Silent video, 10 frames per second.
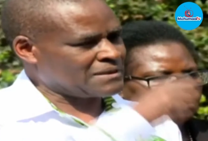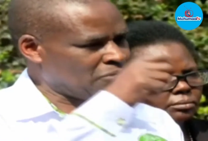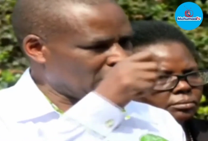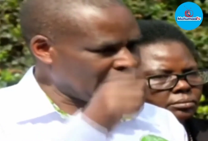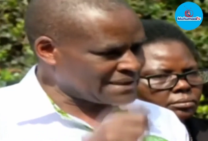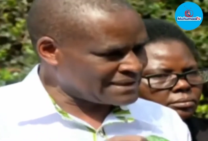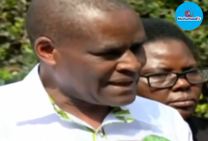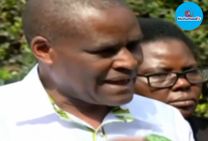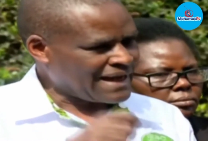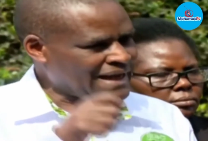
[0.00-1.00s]

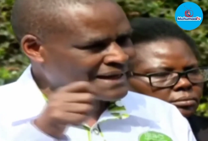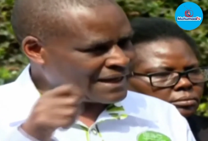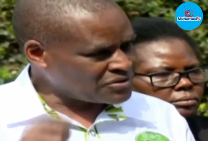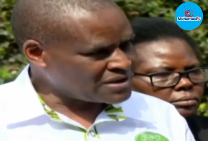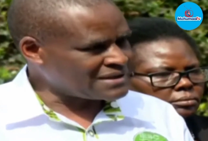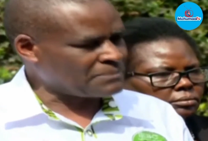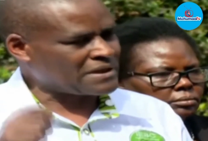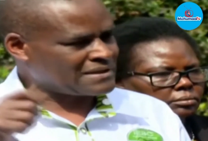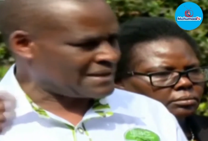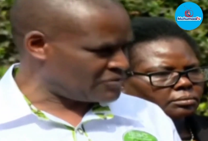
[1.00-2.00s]
Speaker 1: Chebukati announces
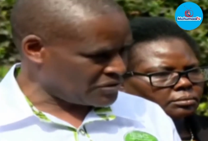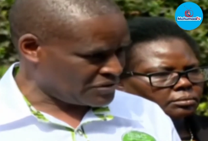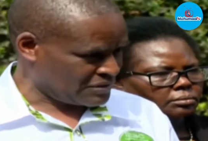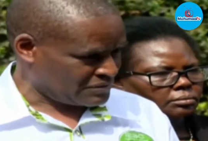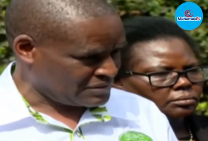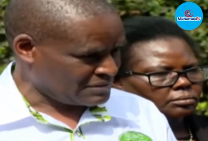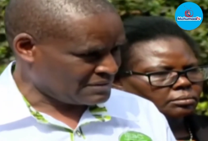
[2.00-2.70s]
the presidential result.